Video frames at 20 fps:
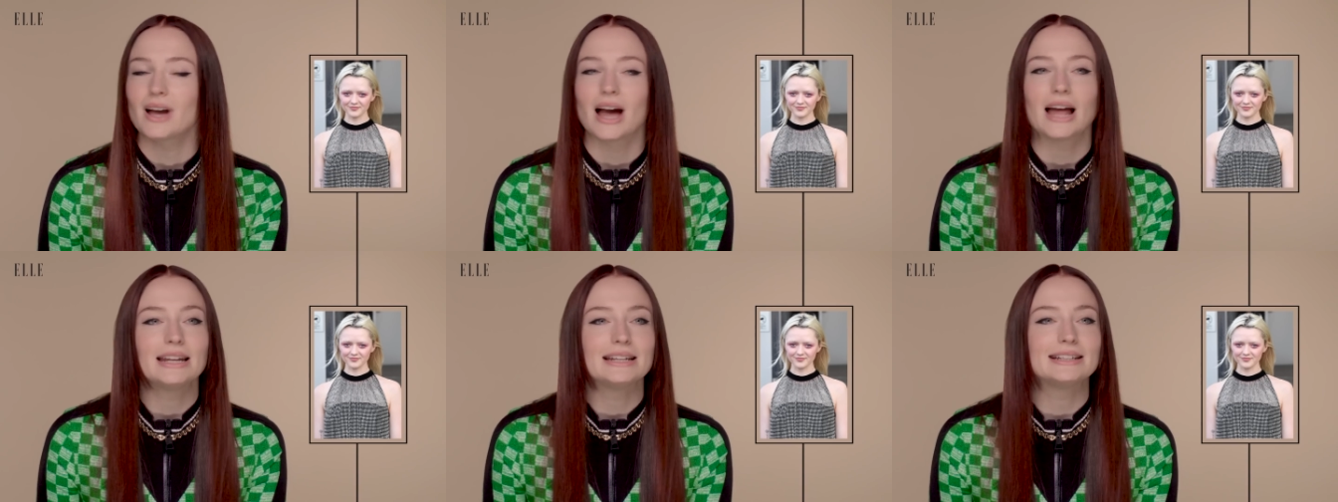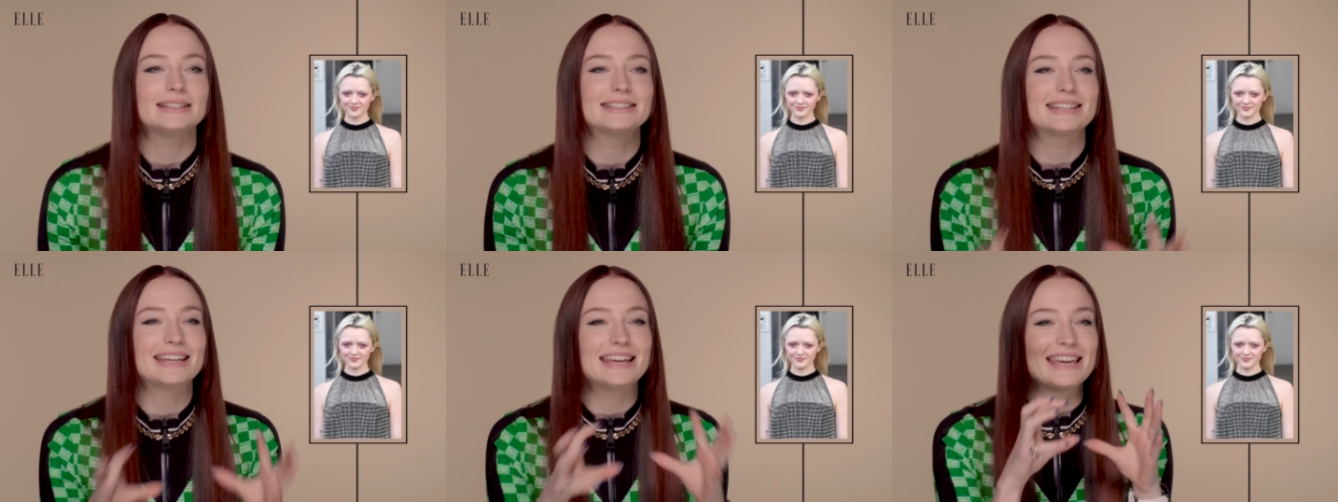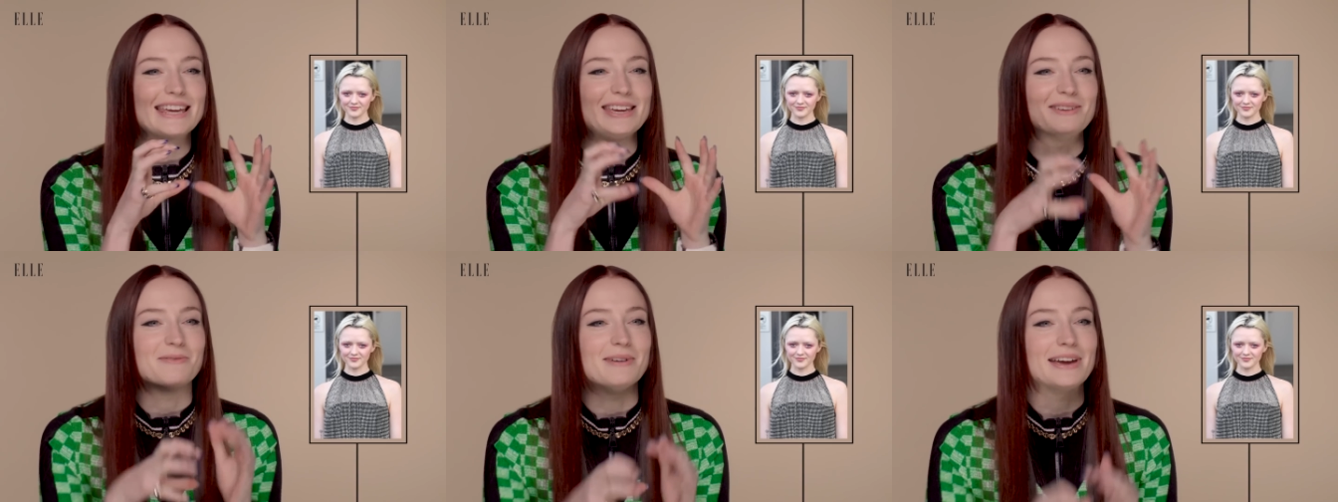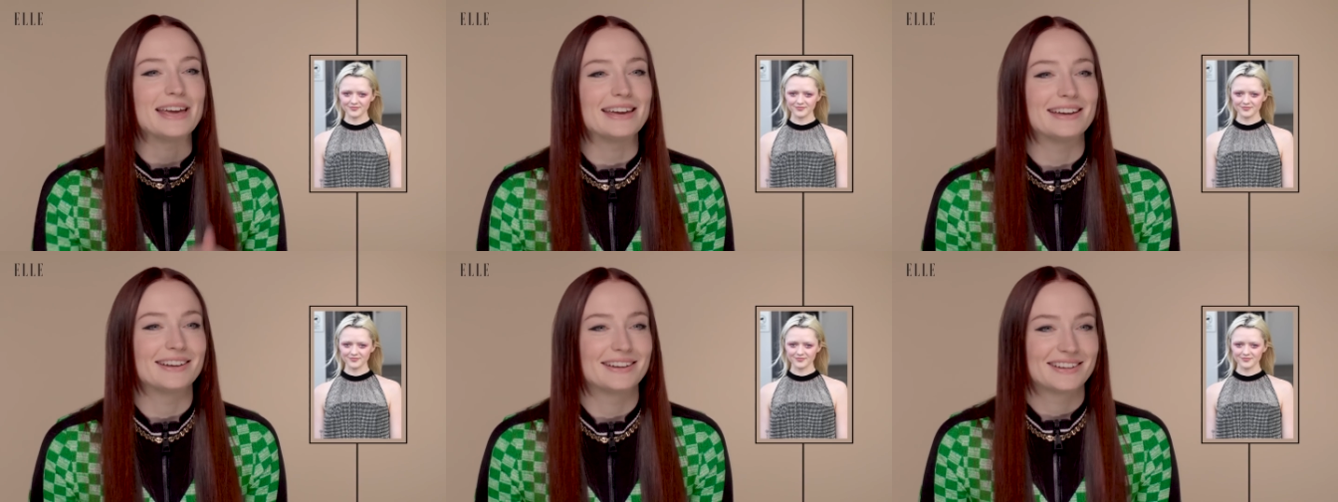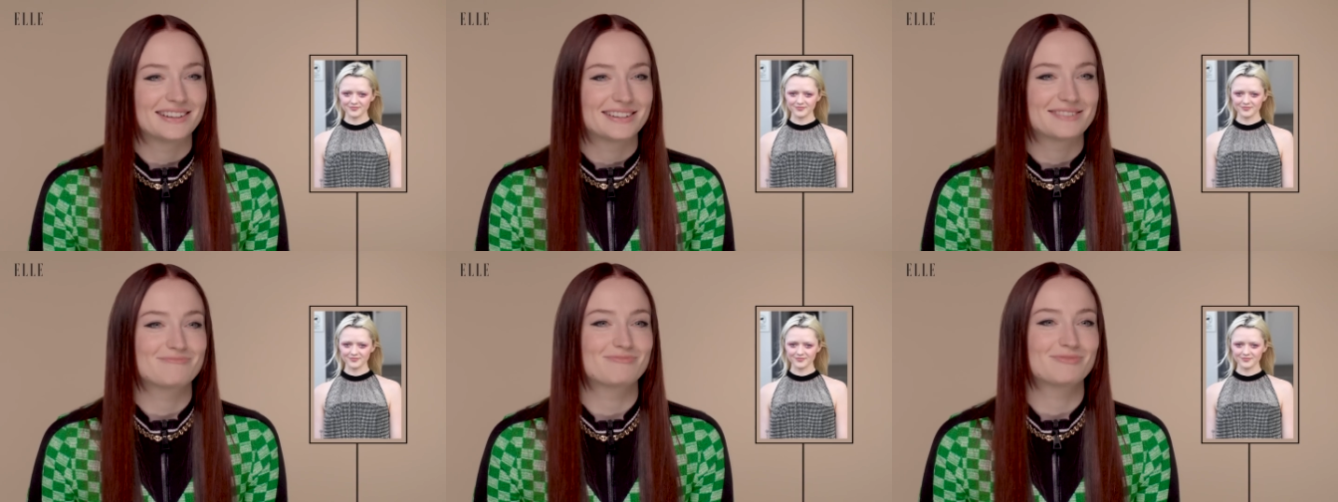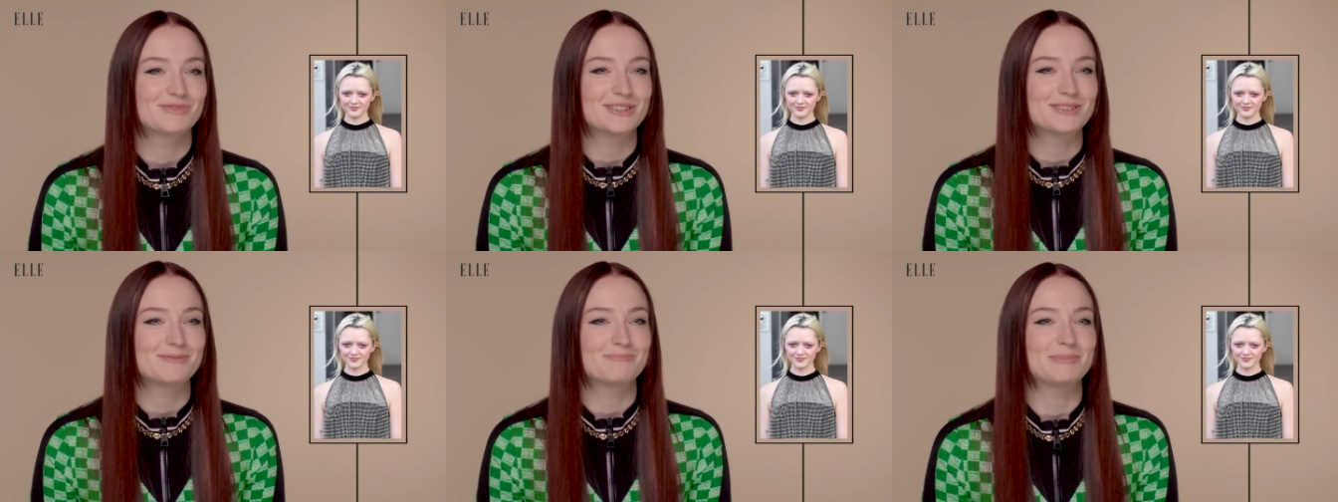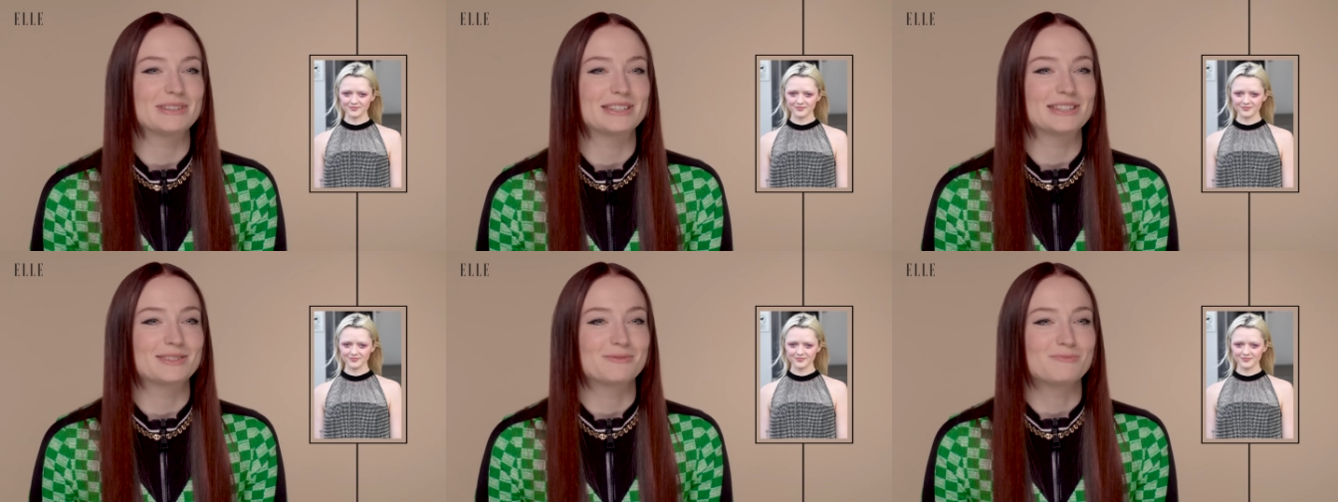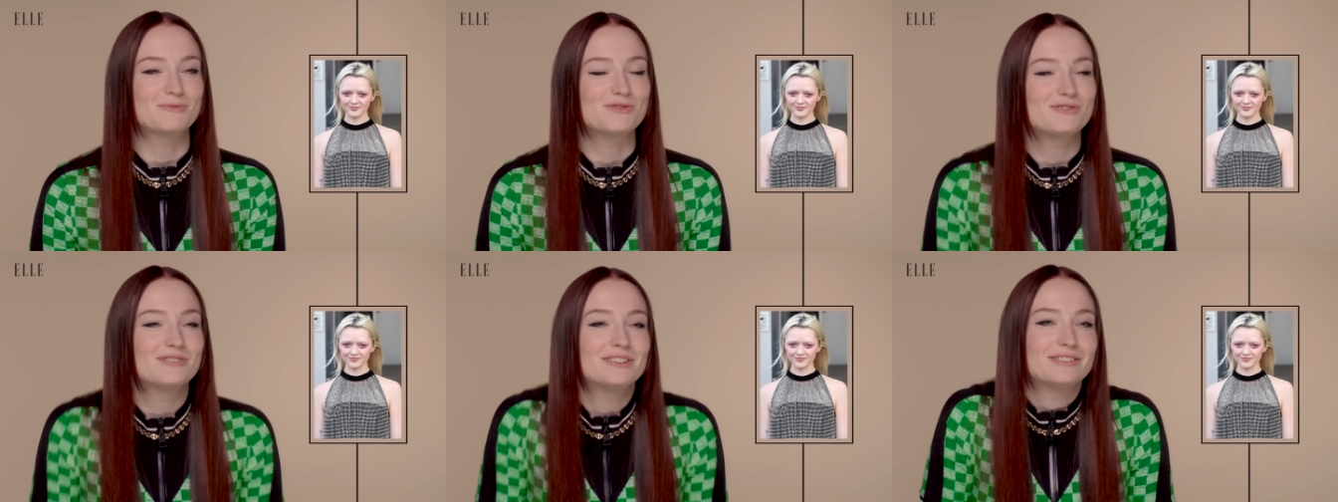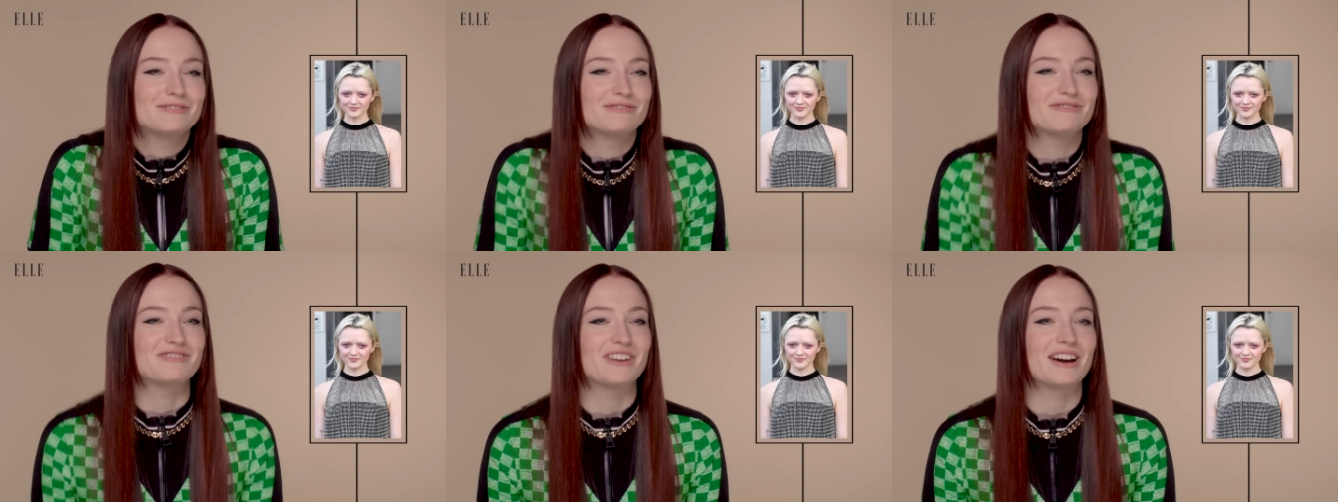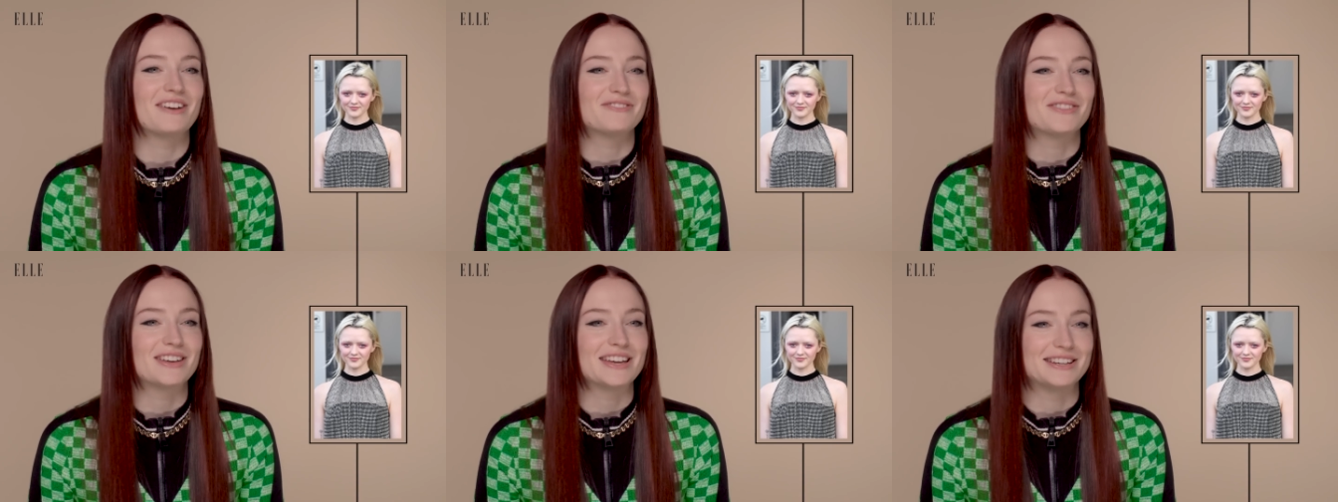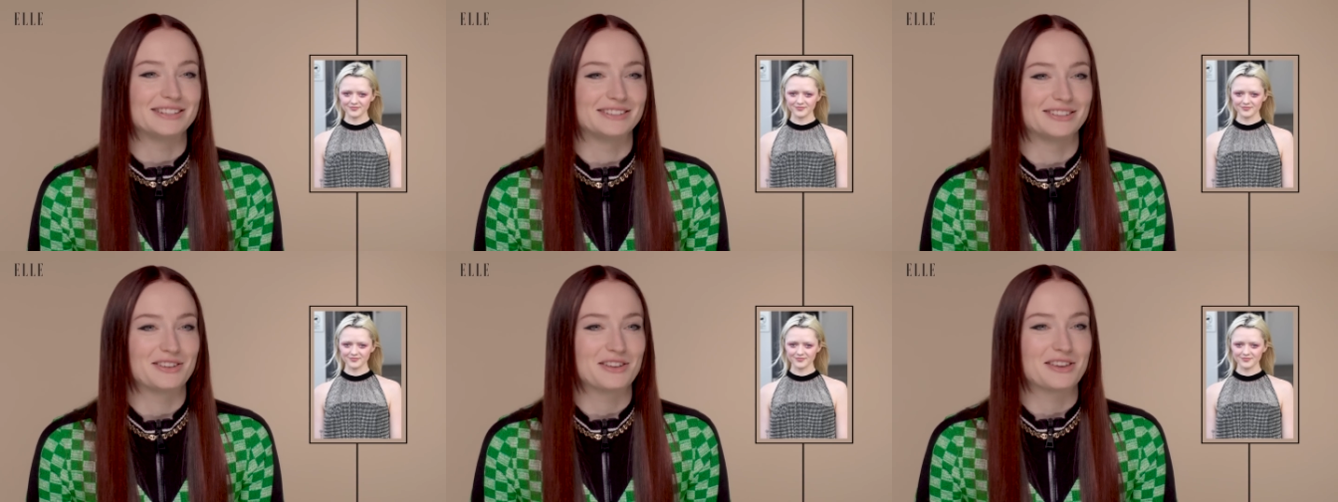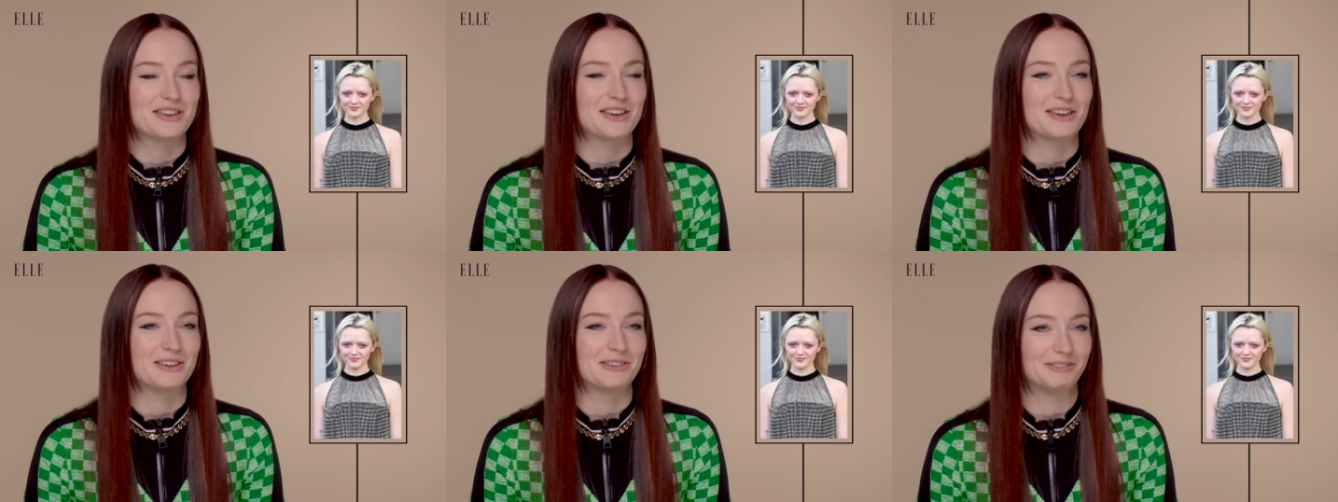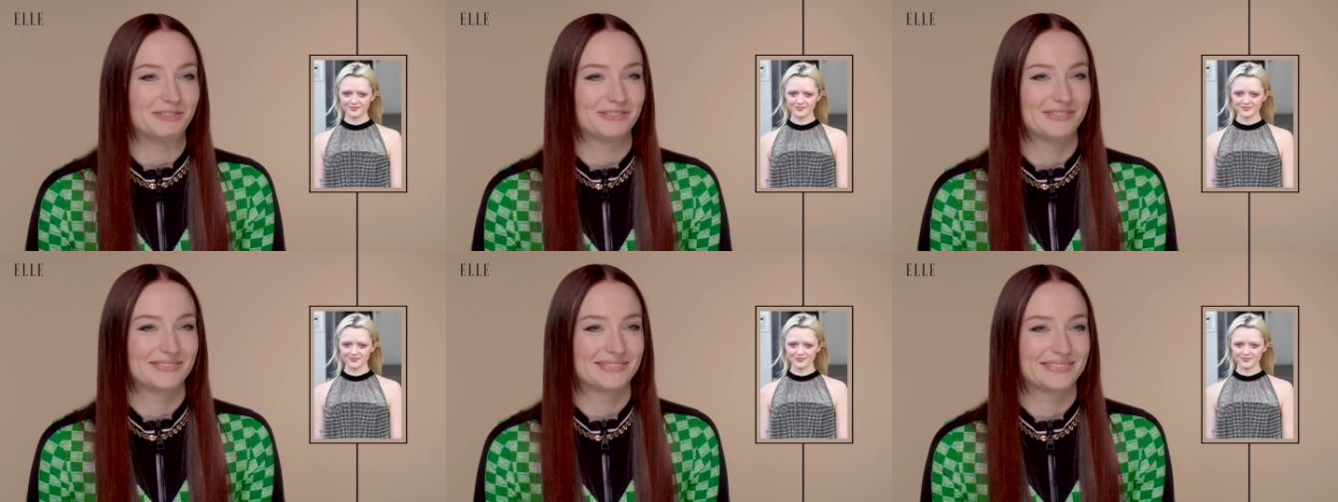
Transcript: a little kiwi. She'd be small and fluffy and cute.